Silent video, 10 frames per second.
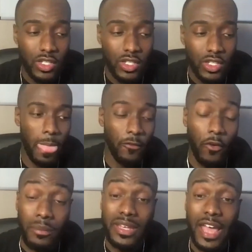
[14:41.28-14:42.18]

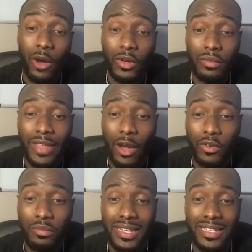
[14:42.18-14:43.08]
So for me, that
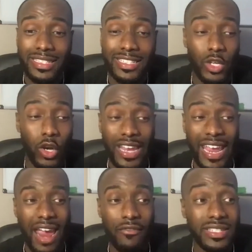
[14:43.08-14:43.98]
would mean,
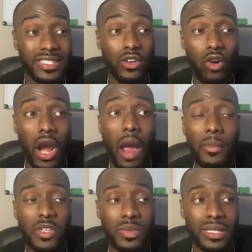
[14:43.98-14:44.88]
every single
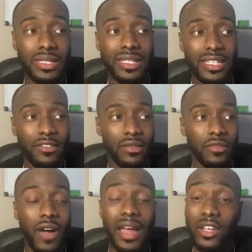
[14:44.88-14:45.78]
accomplishment,
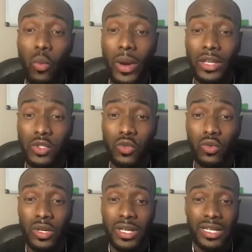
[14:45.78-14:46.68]
finding a way to
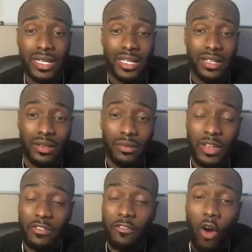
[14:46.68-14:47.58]

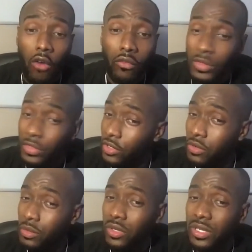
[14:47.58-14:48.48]
be involved with the
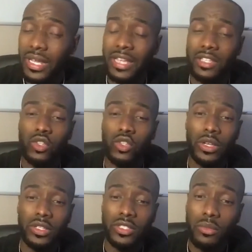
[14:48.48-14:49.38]
community and
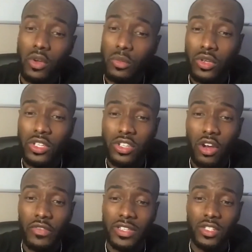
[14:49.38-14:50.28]
doing some community
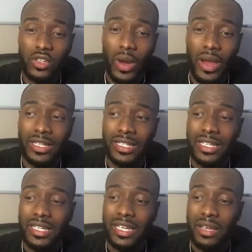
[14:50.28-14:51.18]
service in a way,
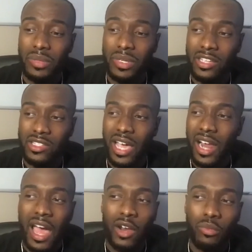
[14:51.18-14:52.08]
because
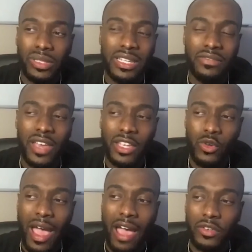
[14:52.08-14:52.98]
I don't believe that you
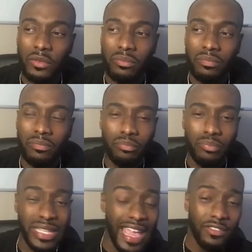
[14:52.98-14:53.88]
have to
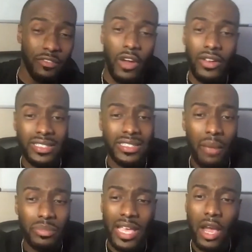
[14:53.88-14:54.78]
be at the very
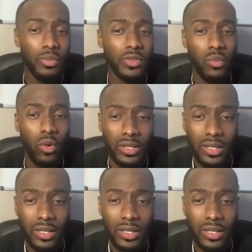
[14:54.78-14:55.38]
top to help someone.